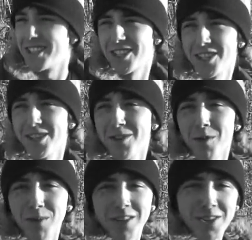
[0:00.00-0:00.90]
She didn't know
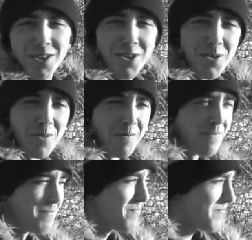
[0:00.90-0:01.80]
what to do.
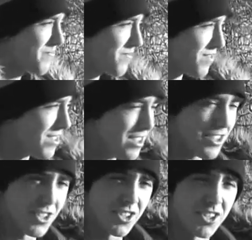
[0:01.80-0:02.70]

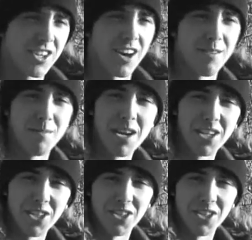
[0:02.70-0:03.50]
She got a man.